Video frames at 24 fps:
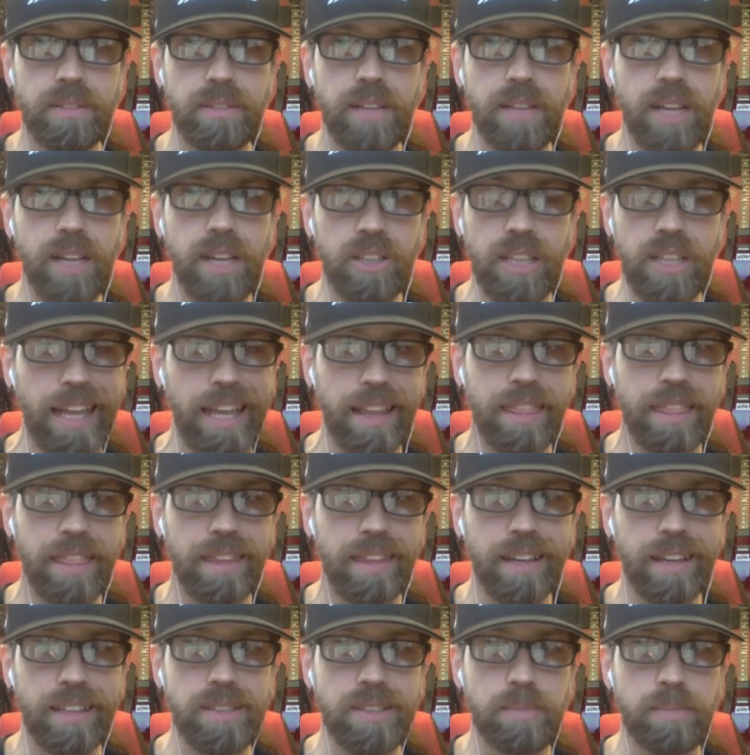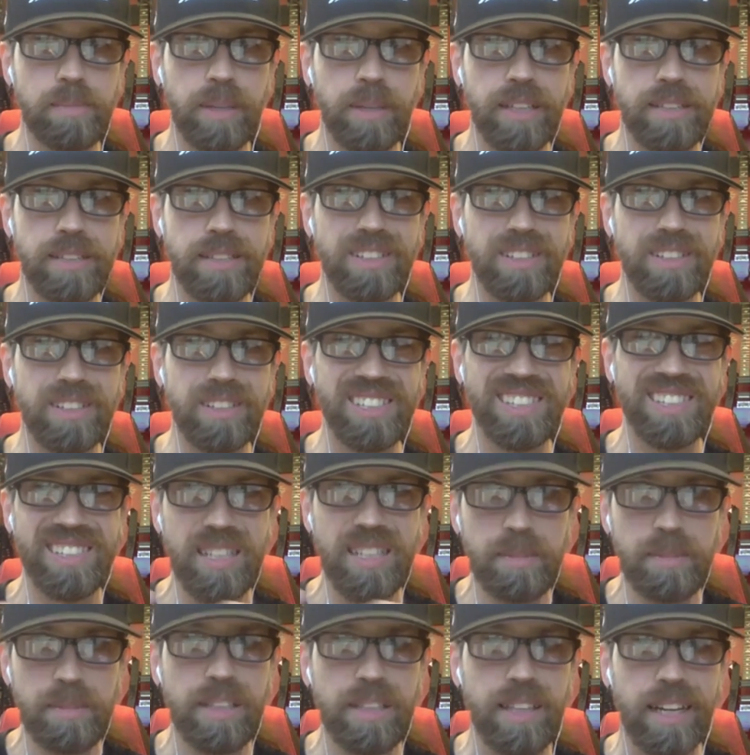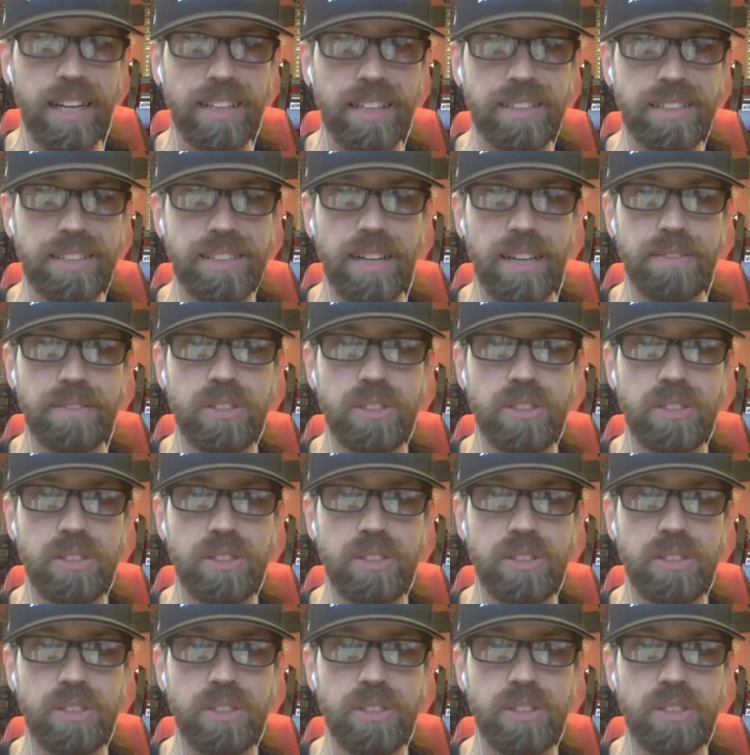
knucklehead things because they're simulating stuff.